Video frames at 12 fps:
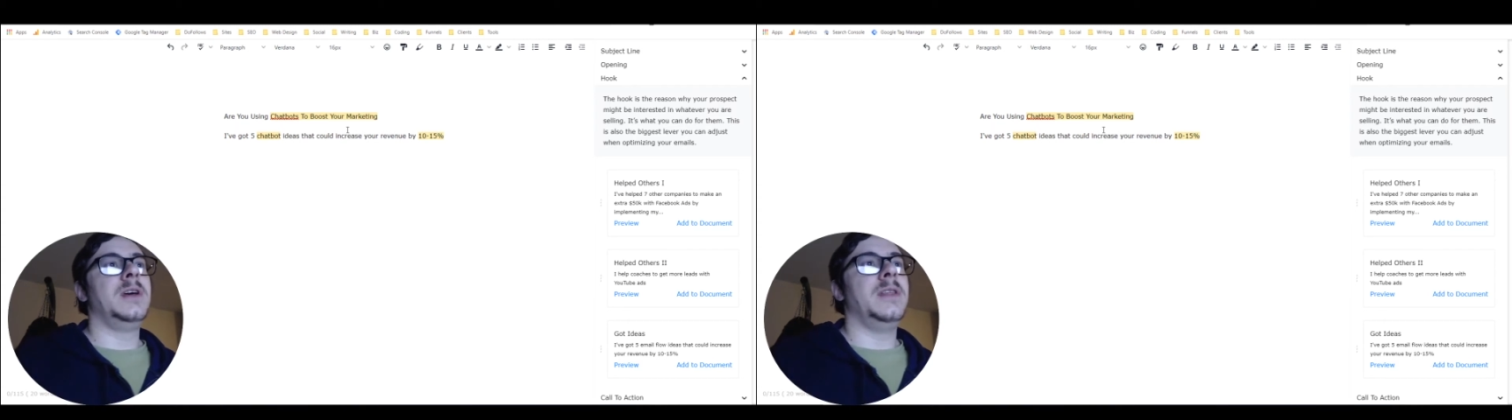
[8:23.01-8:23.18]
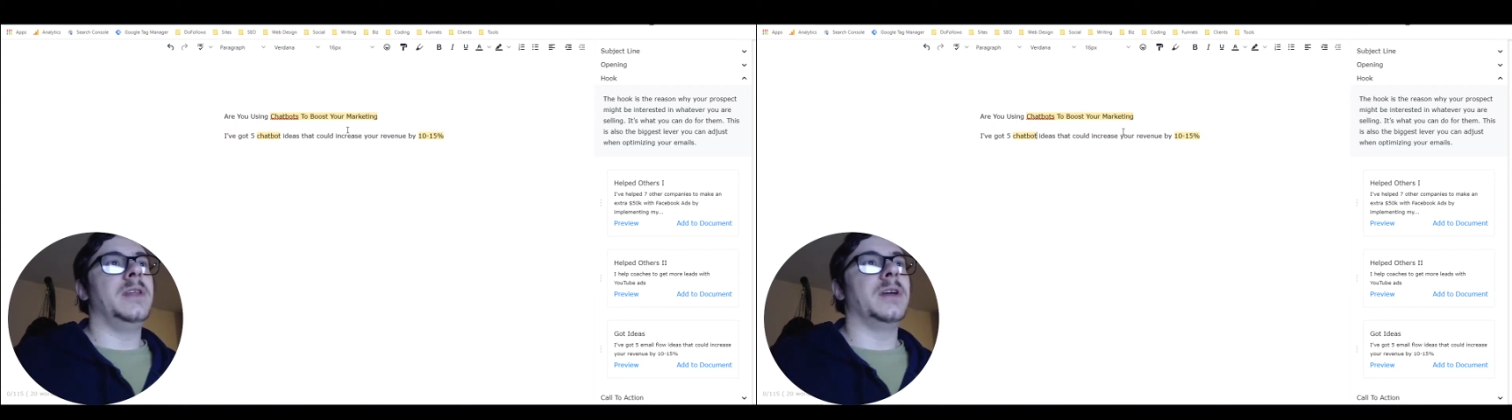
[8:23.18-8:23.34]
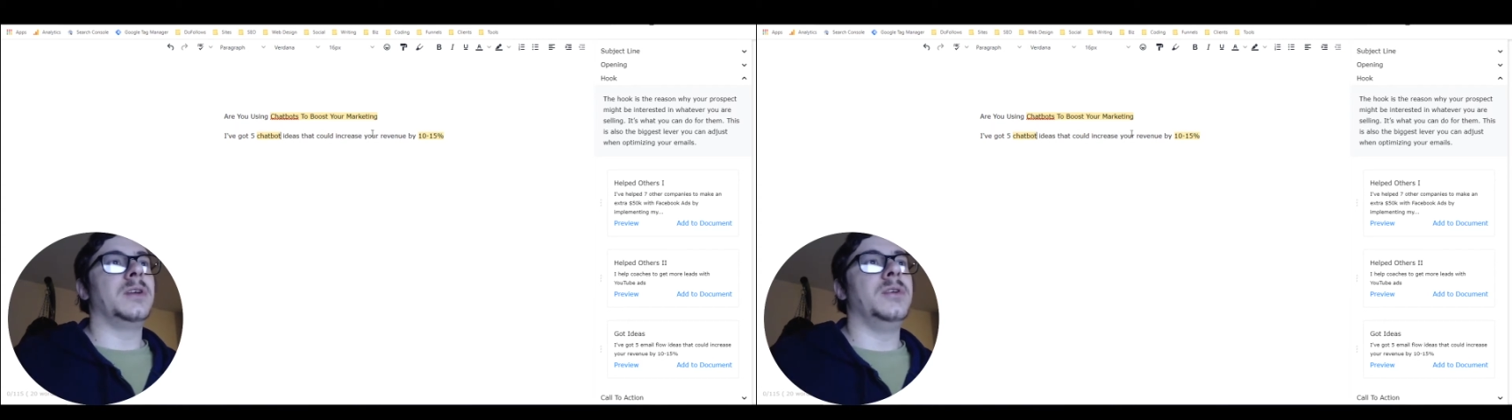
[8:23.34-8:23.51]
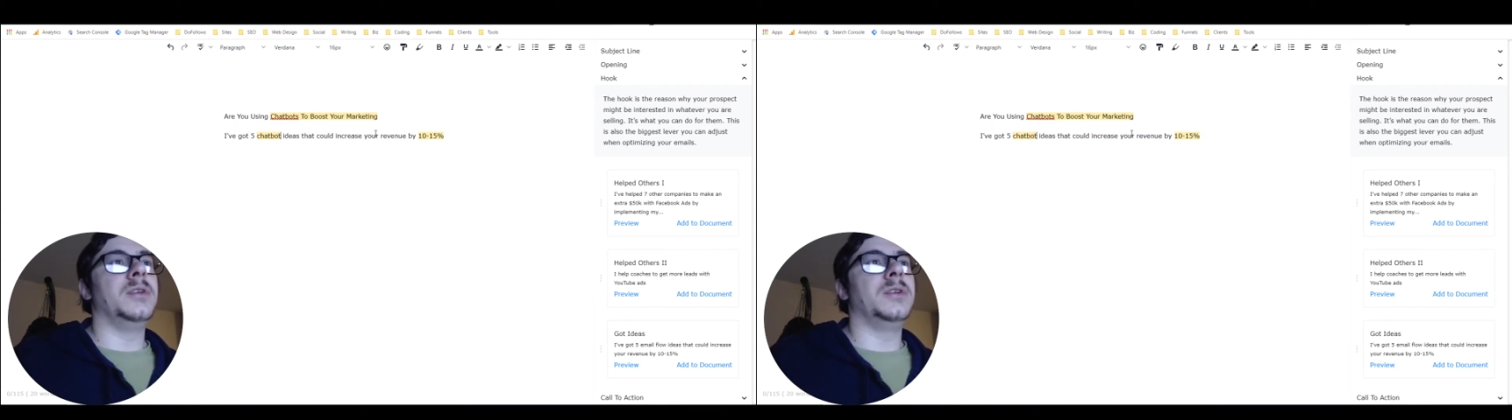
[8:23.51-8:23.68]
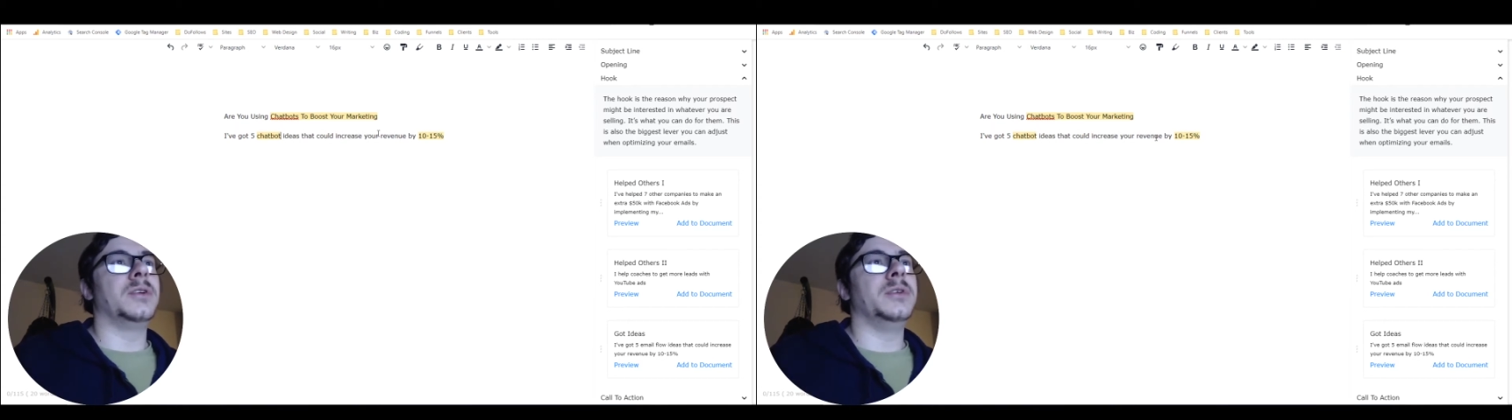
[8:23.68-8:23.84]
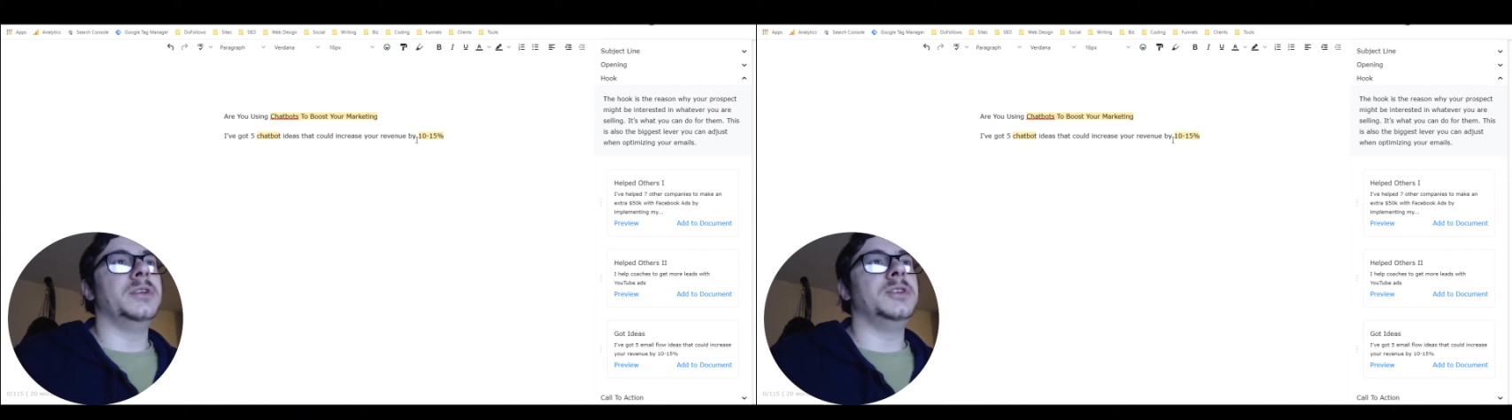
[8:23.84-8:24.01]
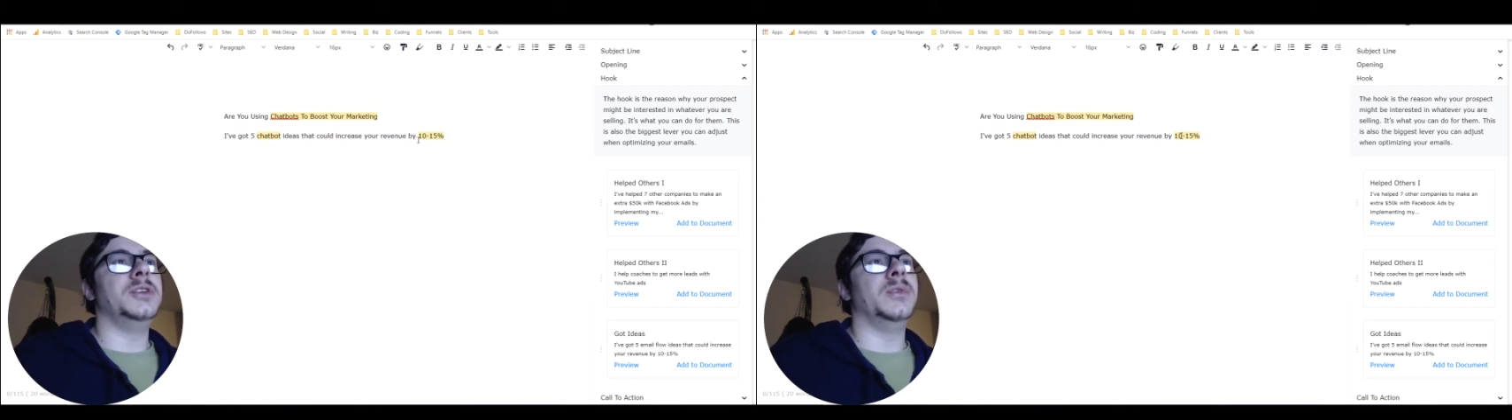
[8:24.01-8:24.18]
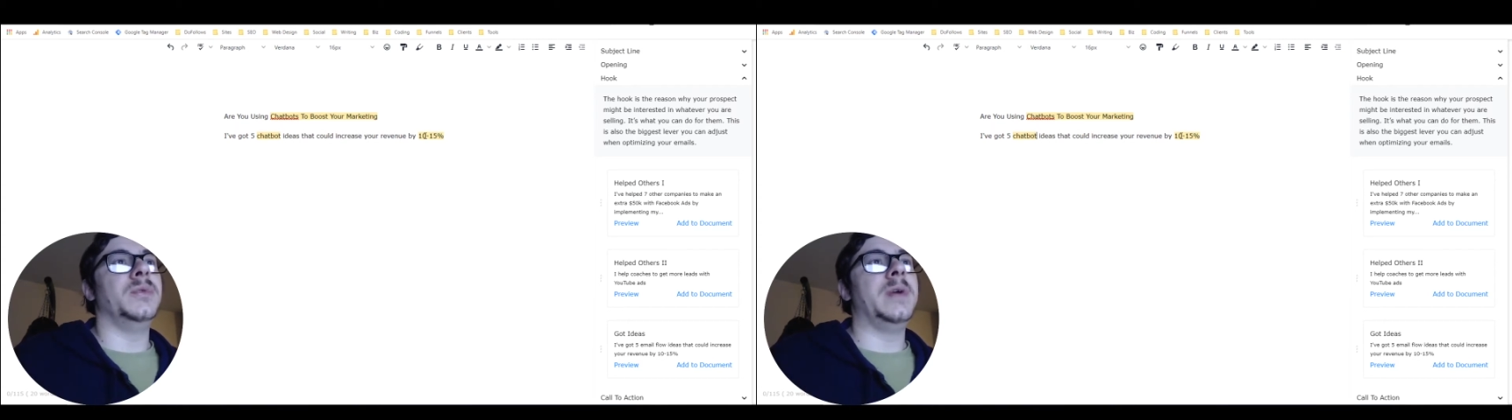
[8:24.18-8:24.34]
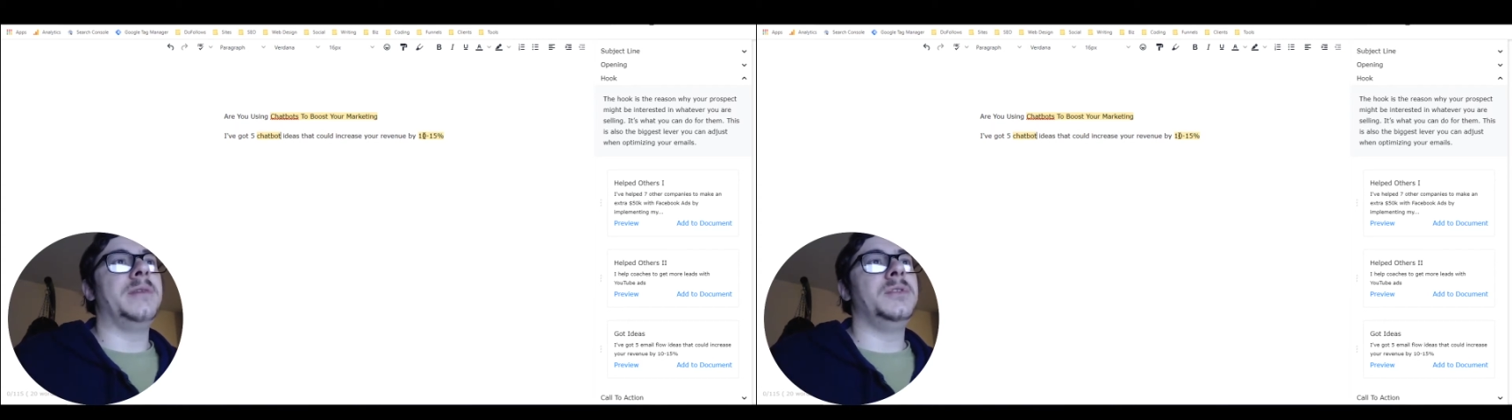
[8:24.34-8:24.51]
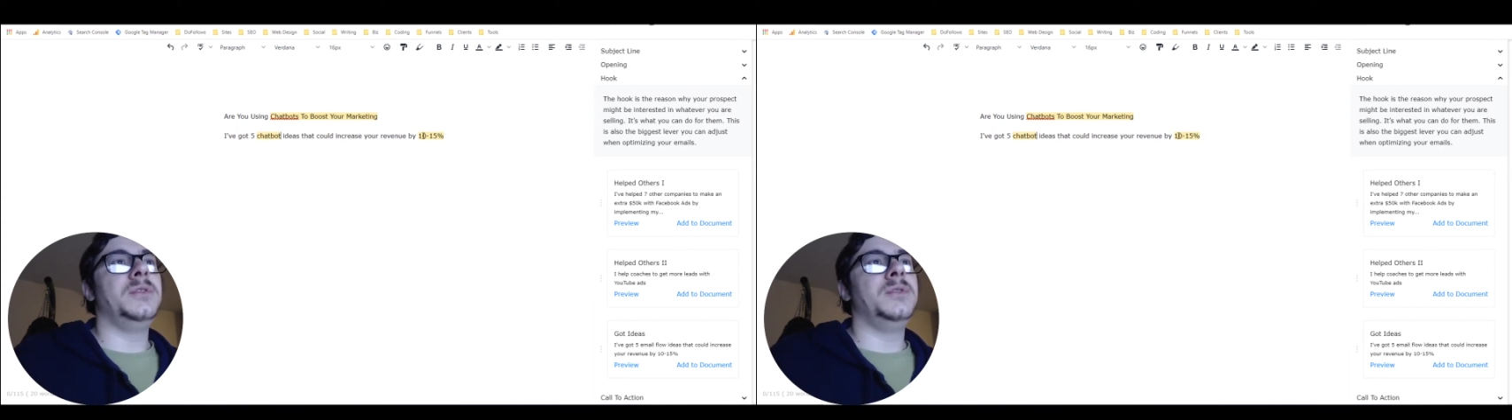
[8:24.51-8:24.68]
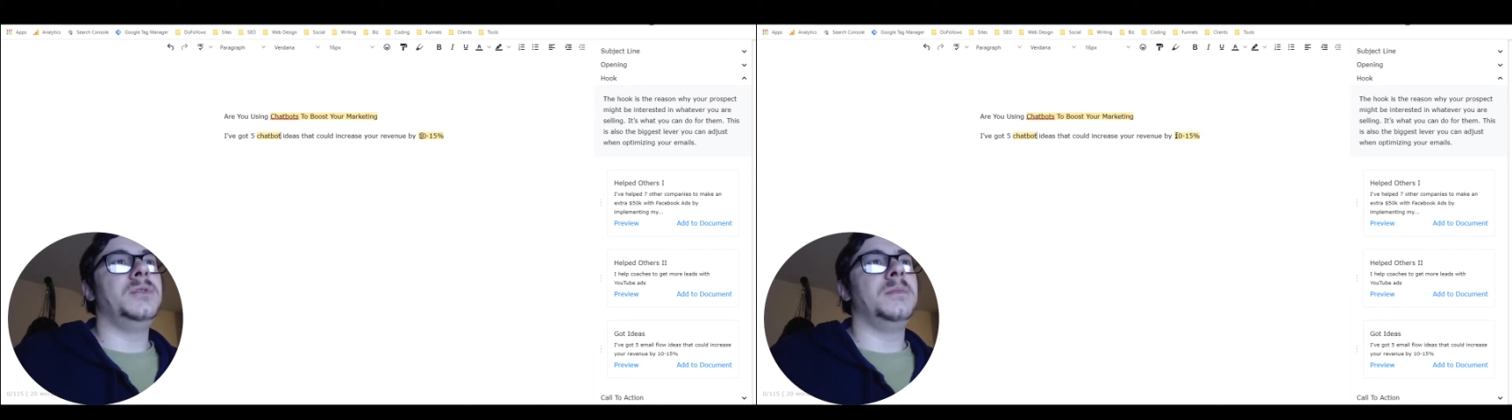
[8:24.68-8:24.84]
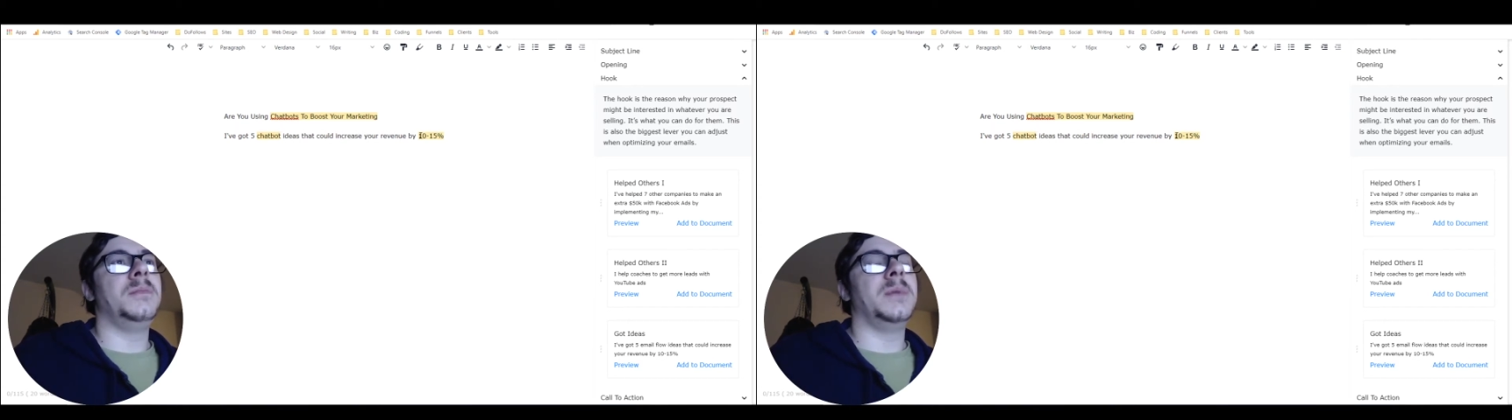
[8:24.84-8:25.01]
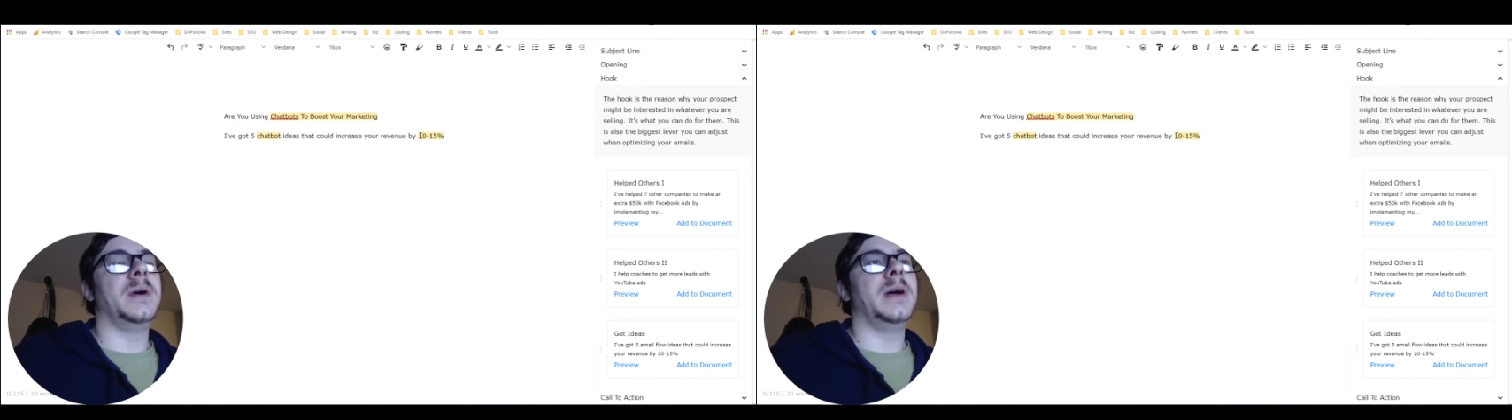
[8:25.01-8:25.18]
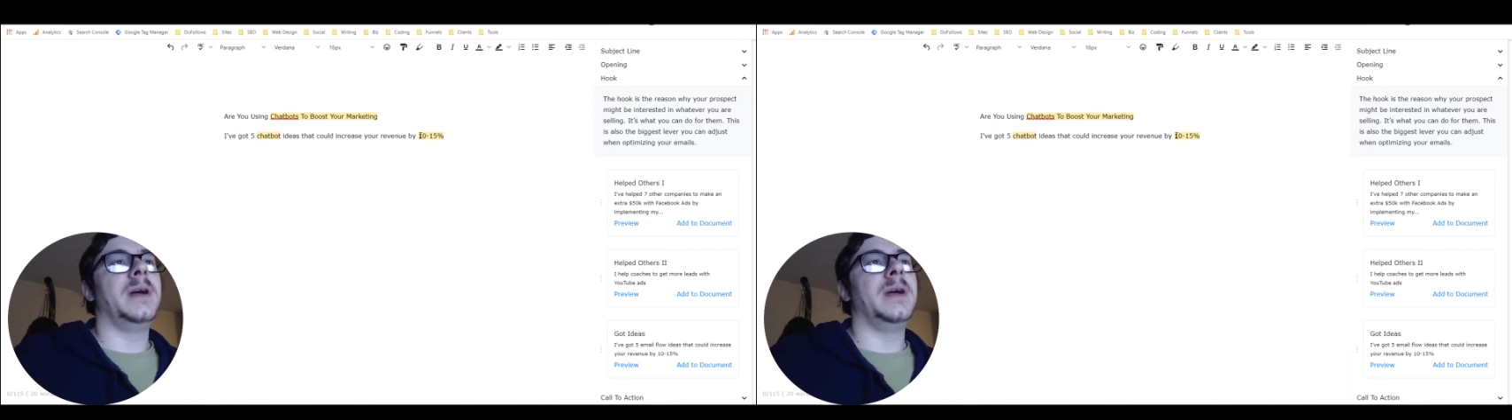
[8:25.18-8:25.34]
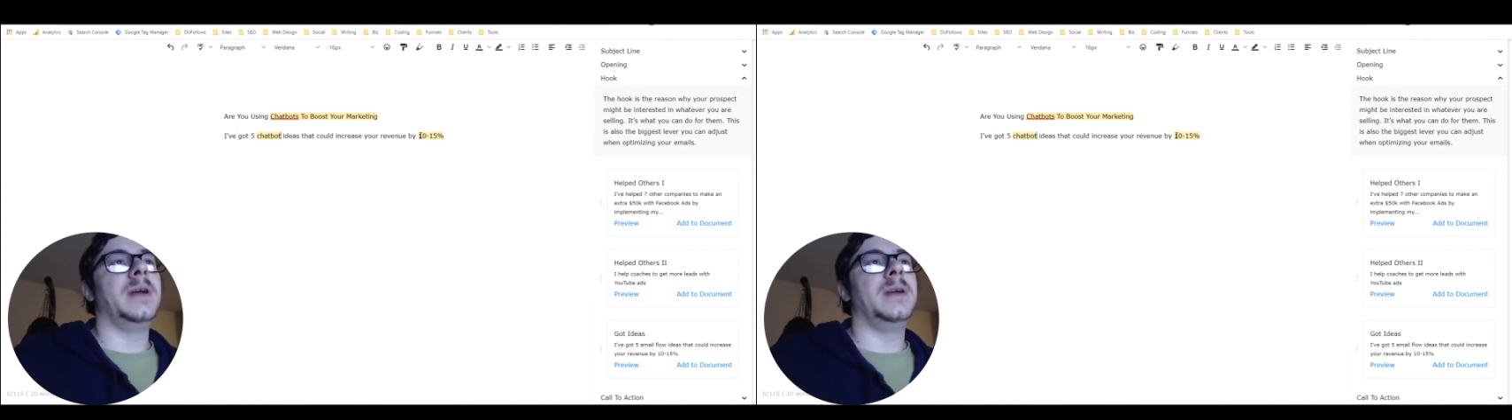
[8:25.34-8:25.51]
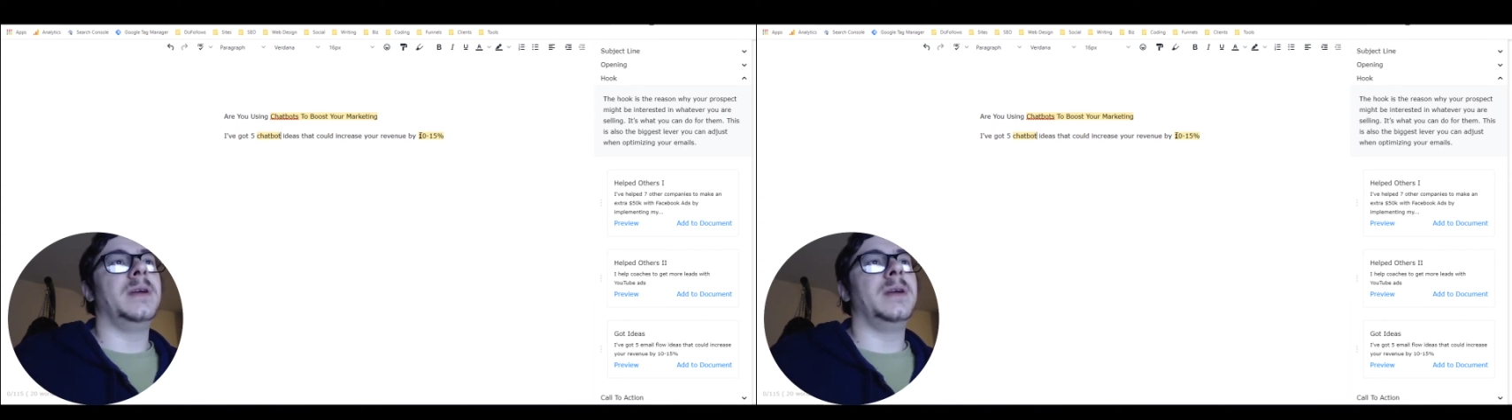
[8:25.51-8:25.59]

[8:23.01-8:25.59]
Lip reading: that could increase your revenue by,